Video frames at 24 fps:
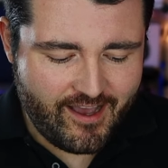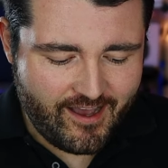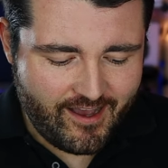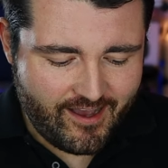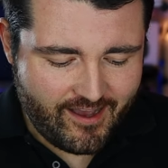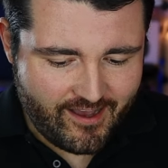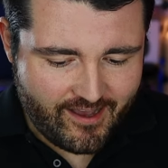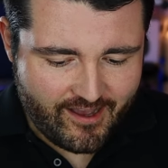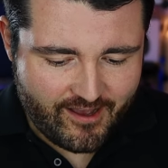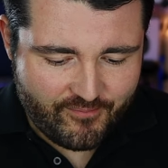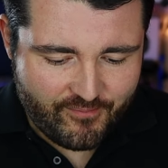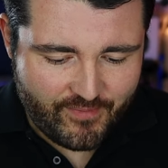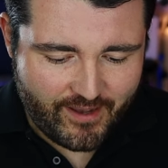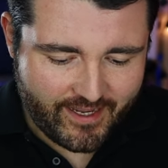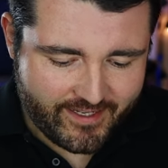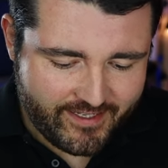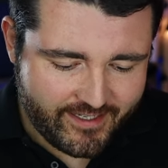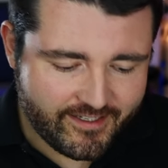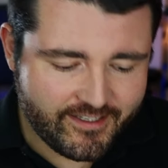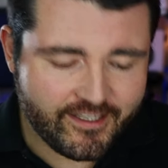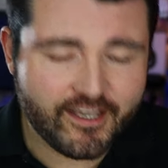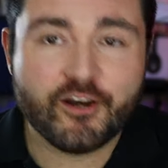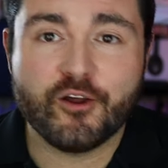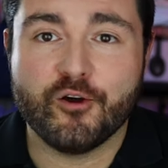Um, I
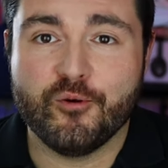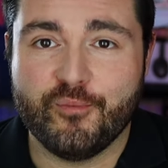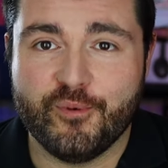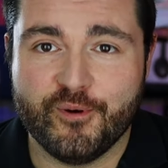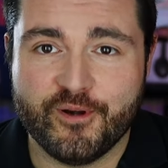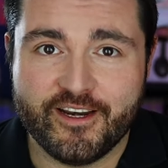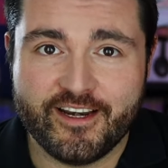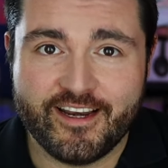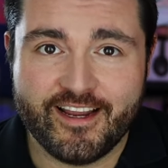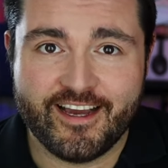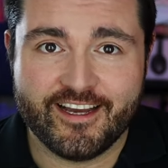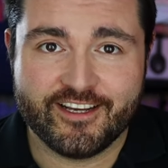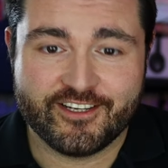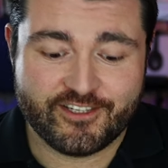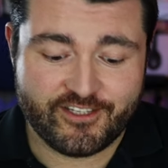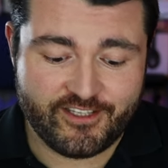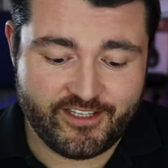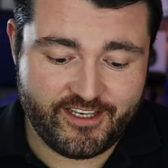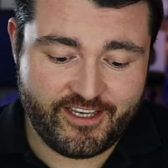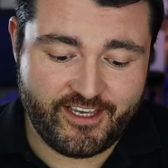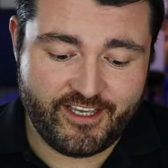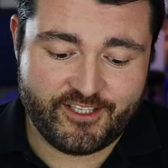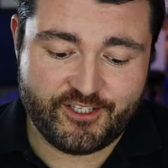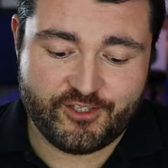did not open it
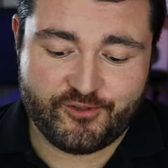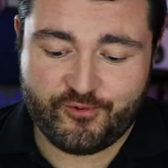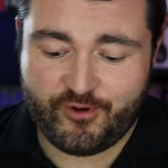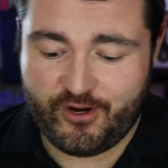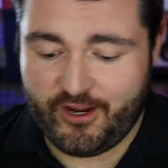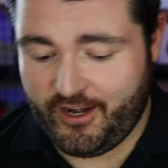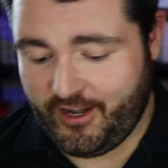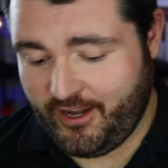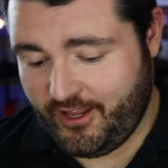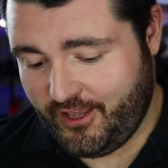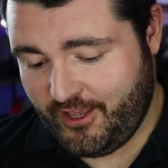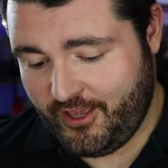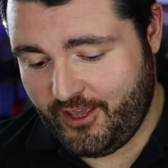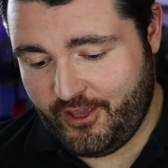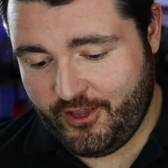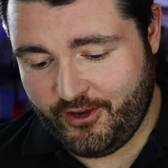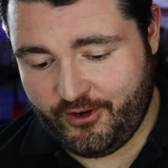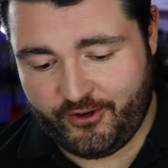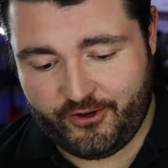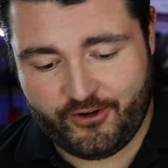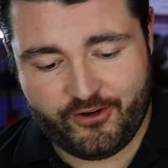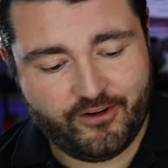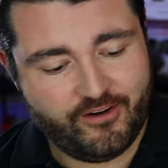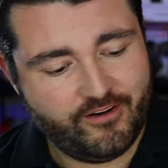actually, it's right
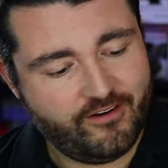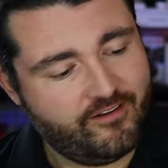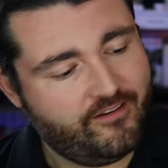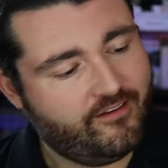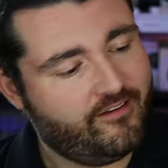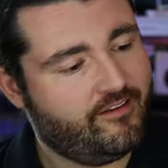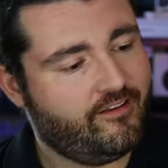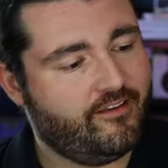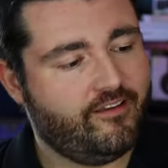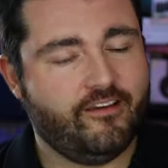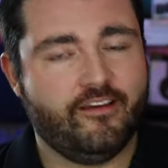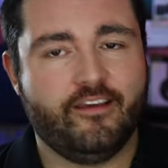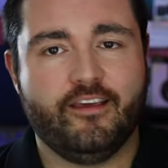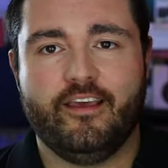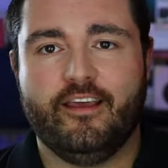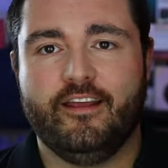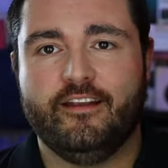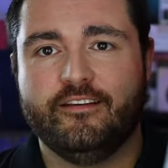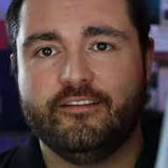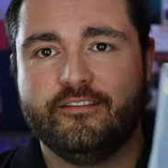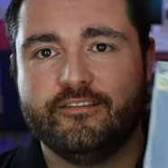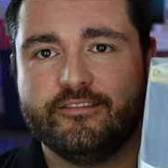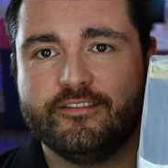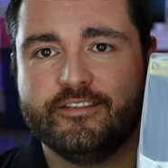here. You
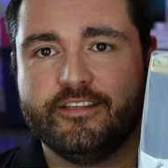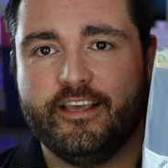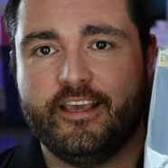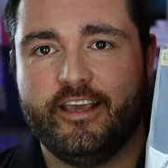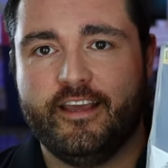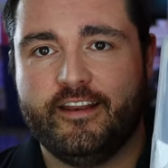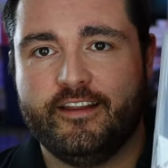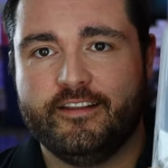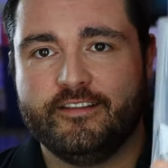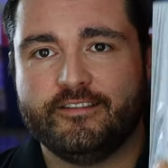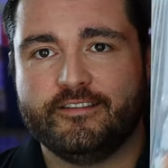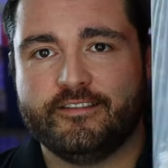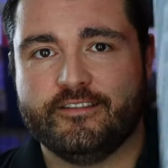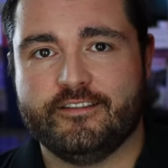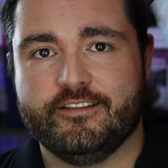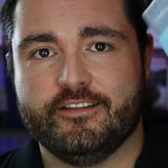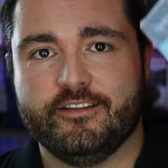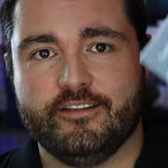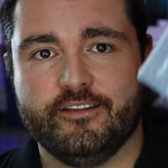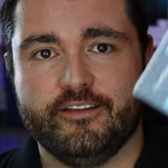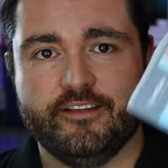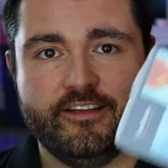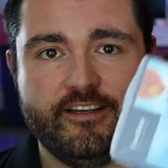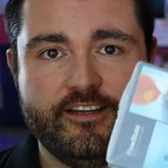can see it, it's
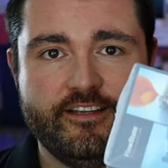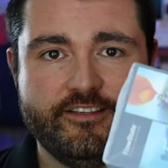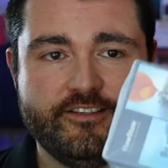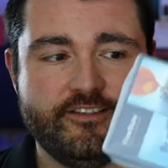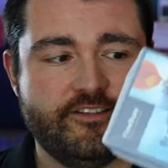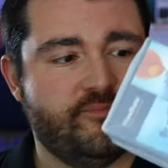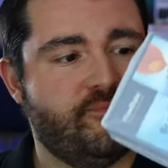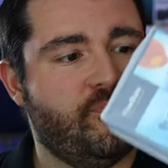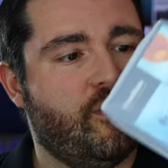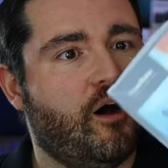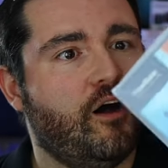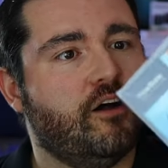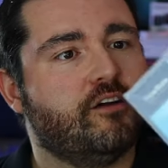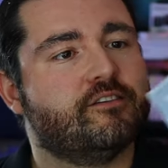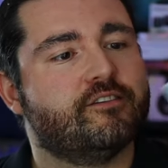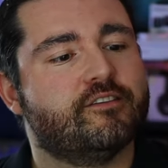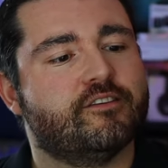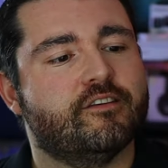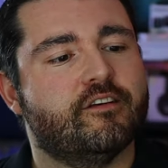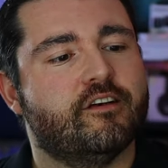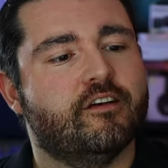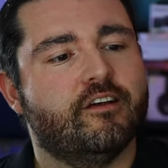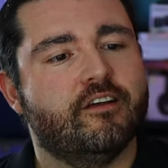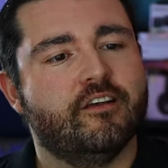still in its
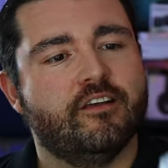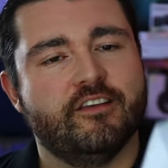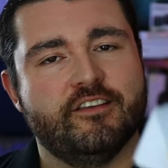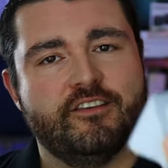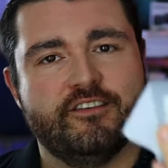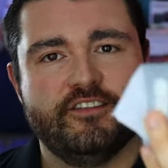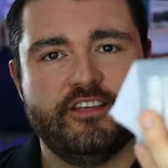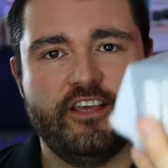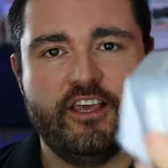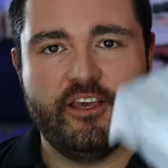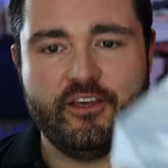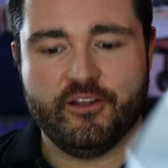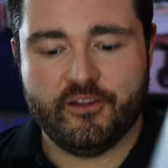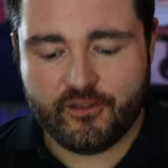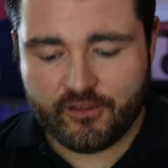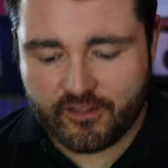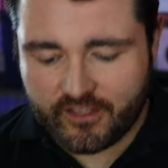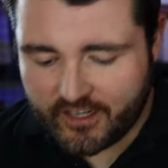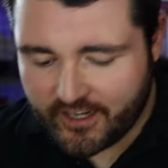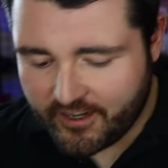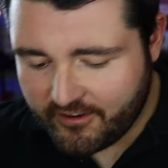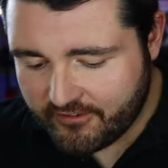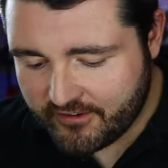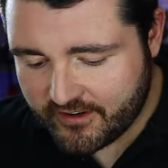box, sealed
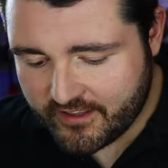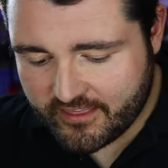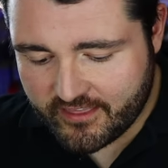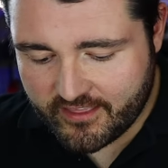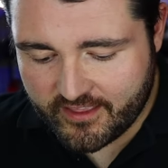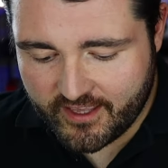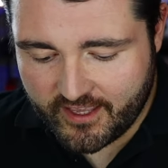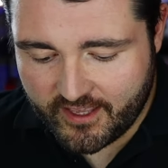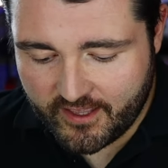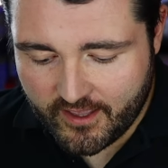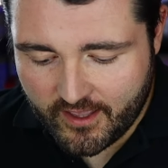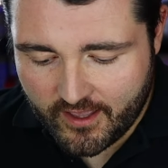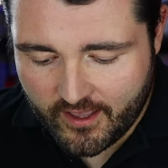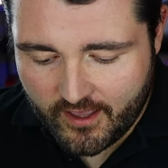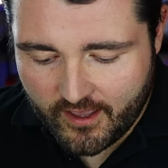and everything.